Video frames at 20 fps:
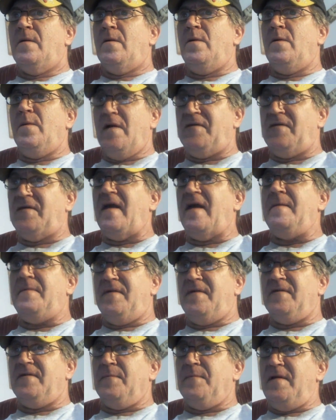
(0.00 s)
who had
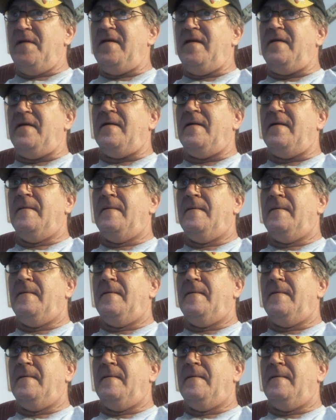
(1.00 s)
taped this meeting.